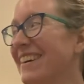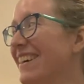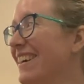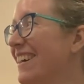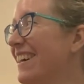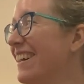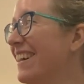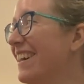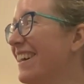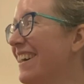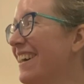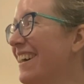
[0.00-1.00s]

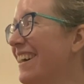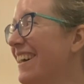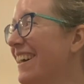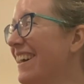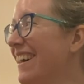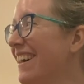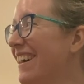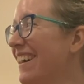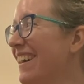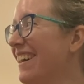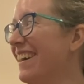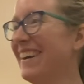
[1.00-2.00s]
(no one is talking)